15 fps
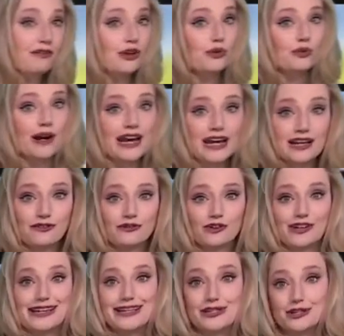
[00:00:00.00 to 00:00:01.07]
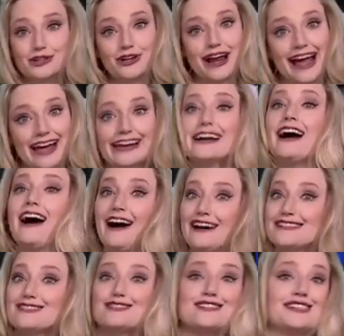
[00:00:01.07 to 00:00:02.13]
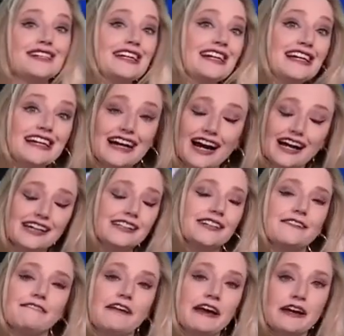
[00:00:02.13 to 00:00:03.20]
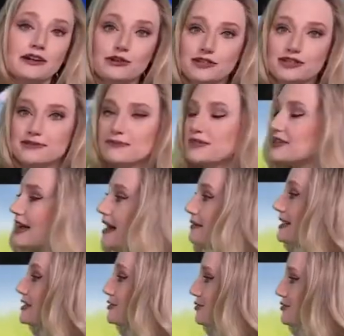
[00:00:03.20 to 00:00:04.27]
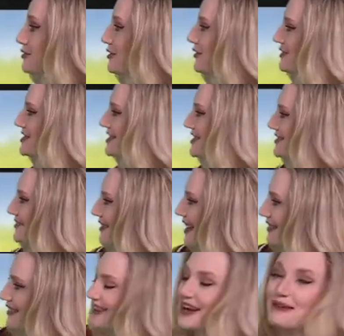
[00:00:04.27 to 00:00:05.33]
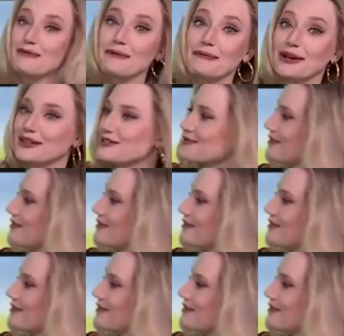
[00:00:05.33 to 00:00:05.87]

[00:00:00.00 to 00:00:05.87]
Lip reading: great for Easter egg hunts and any kind of Easter services, rather. Got my months